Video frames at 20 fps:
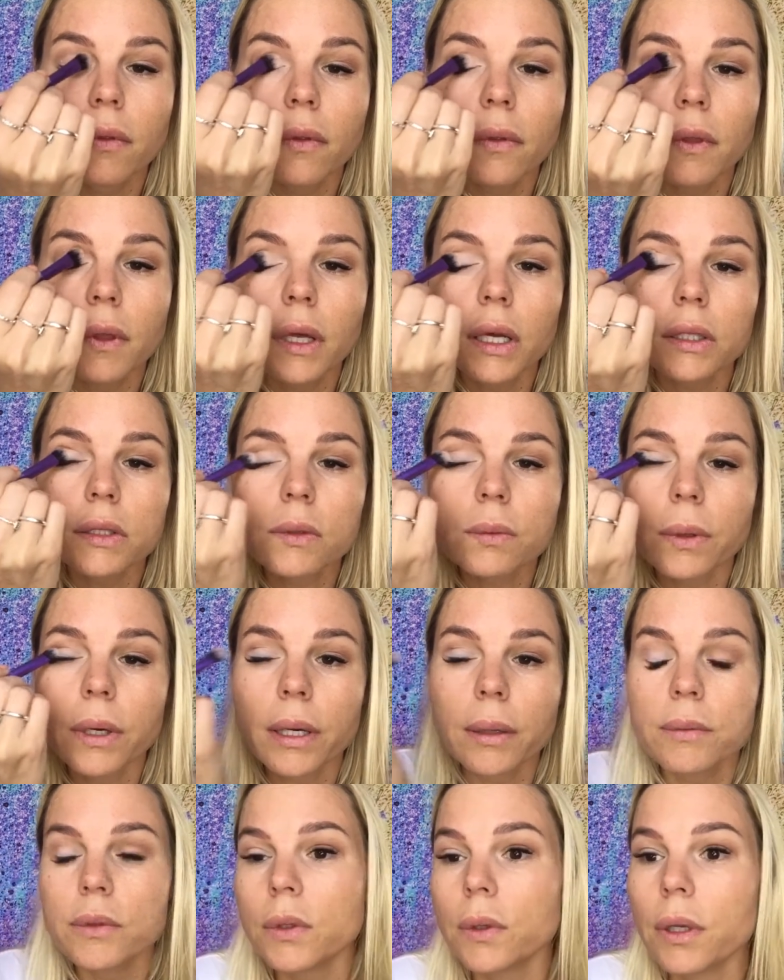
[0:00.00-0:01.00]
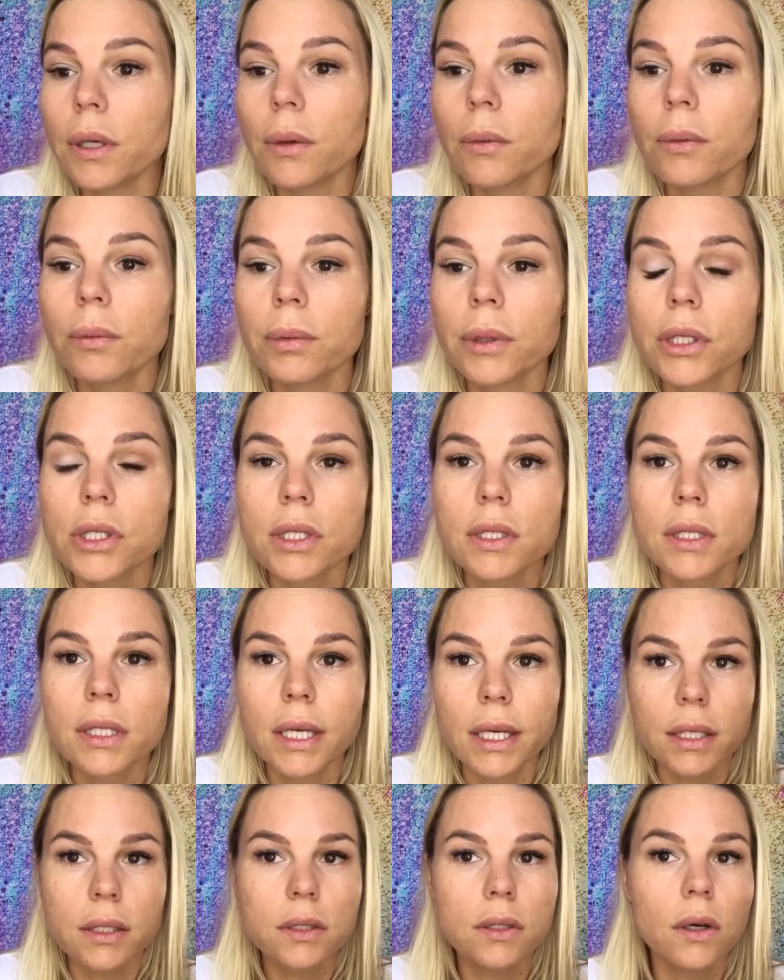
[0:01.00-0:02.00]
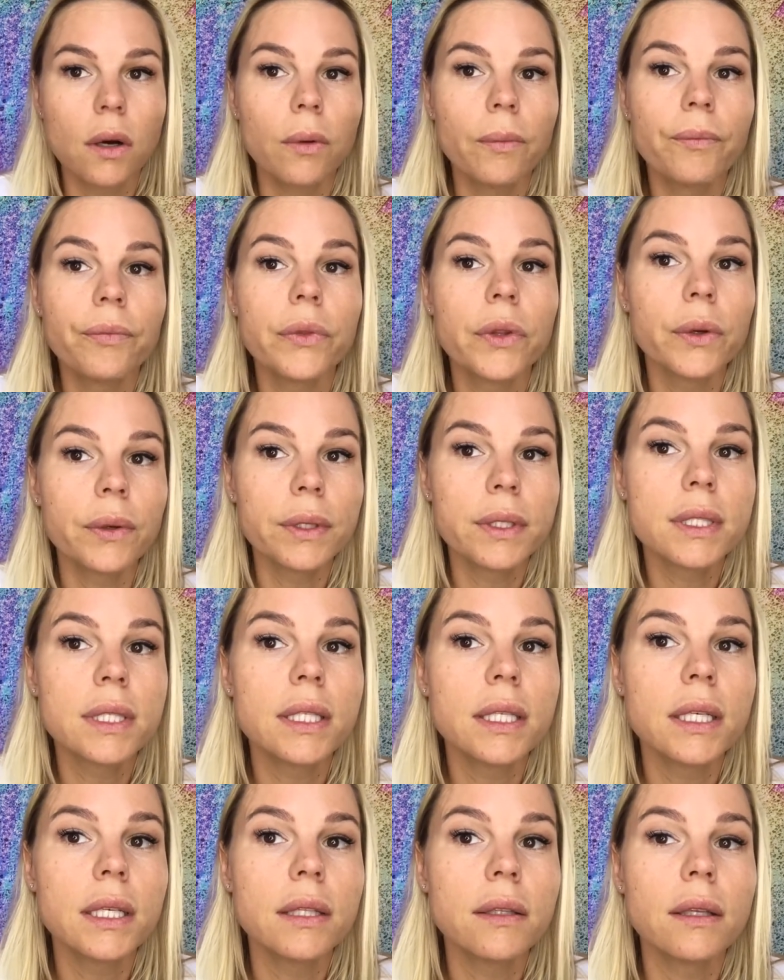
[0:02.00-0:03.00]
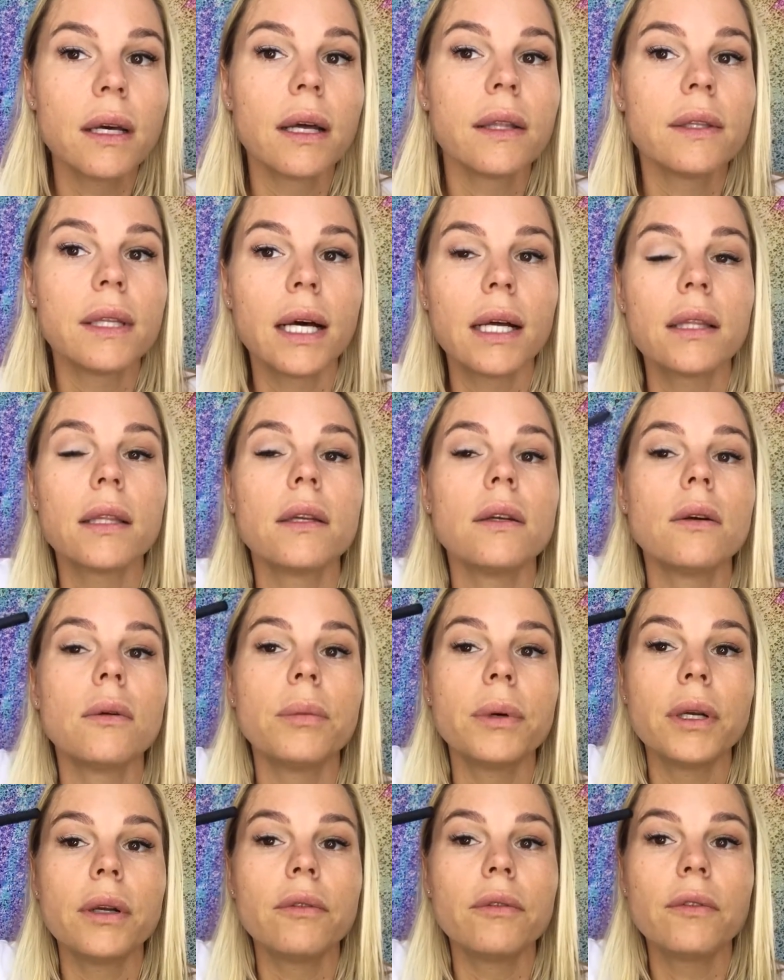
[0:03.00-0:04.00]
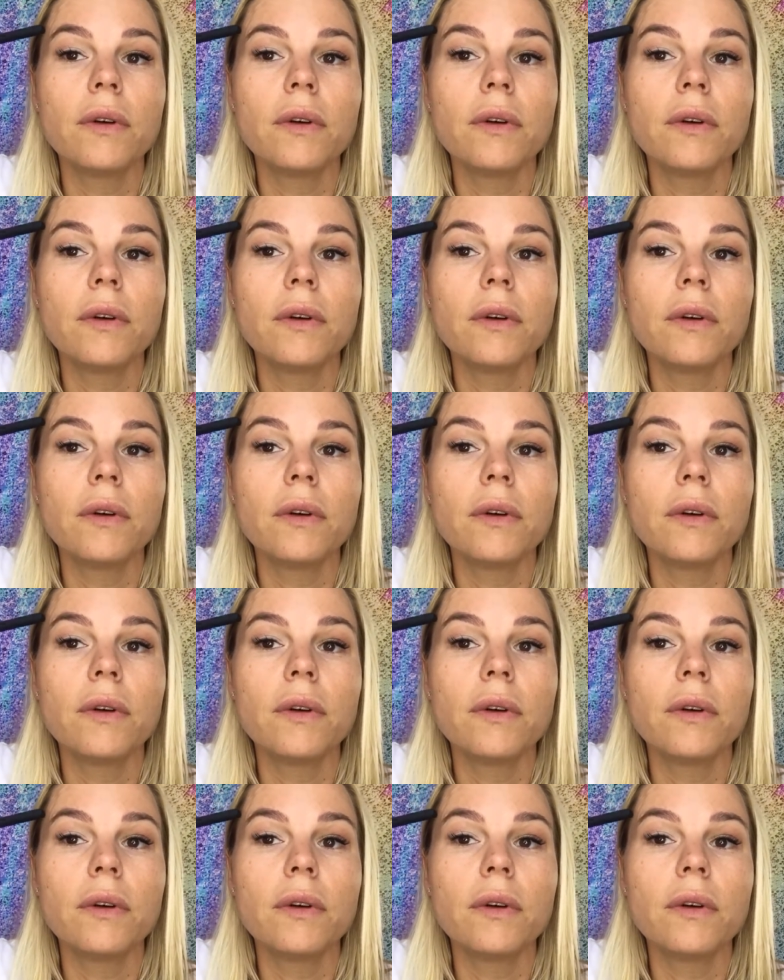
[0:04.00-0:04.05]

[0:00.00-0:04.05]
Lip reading: And that's why I'm doing it with brushes today. So you can see that little bit of